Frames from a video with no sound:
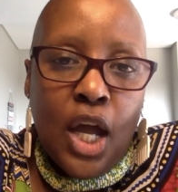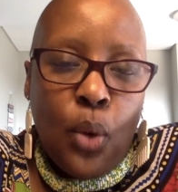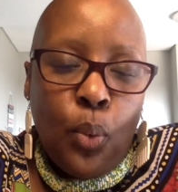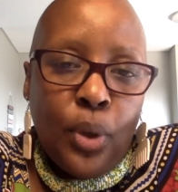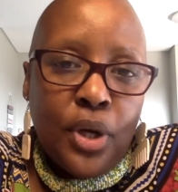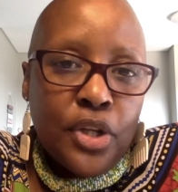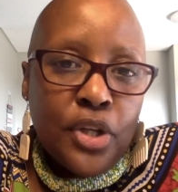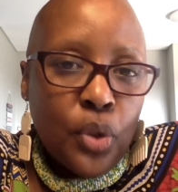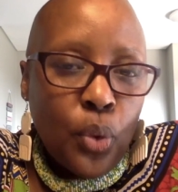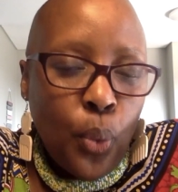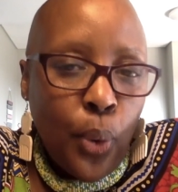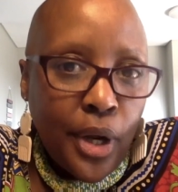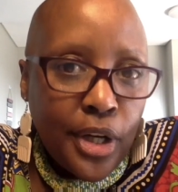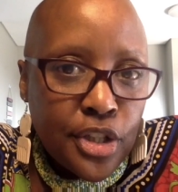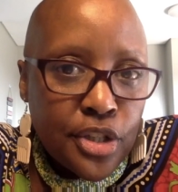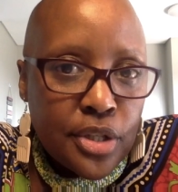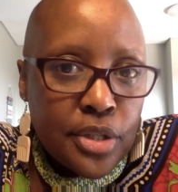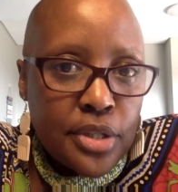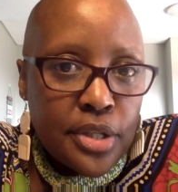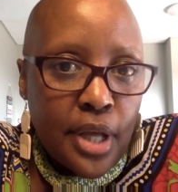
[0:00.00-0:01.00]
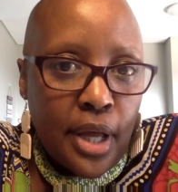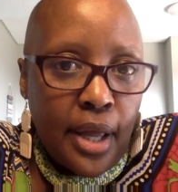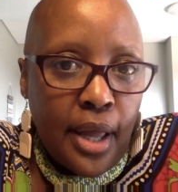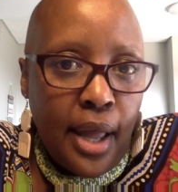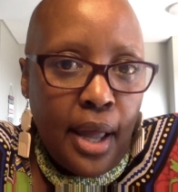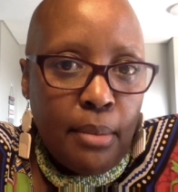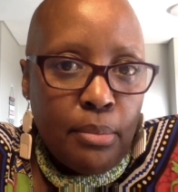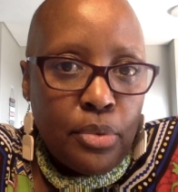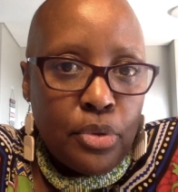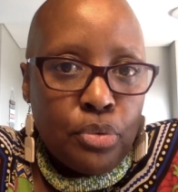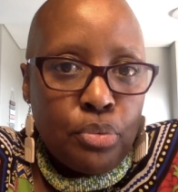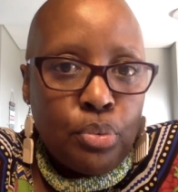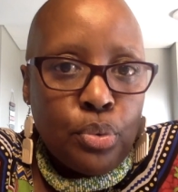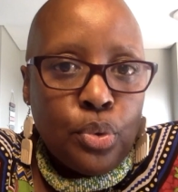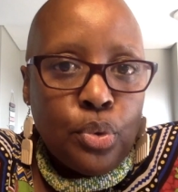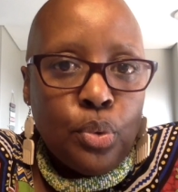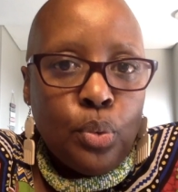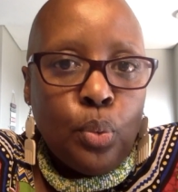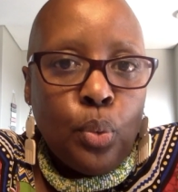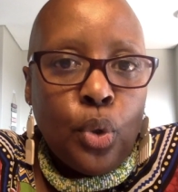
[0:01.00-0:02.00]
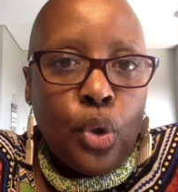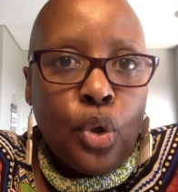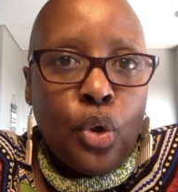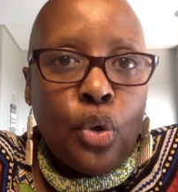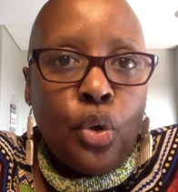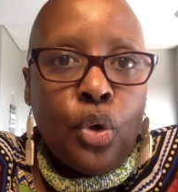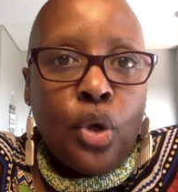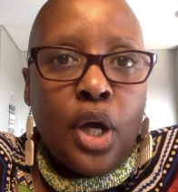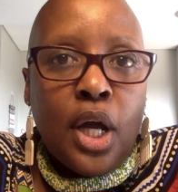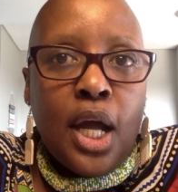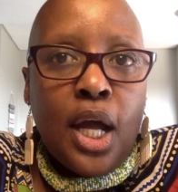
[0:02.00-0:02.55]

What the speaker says: One of the questions that came through were,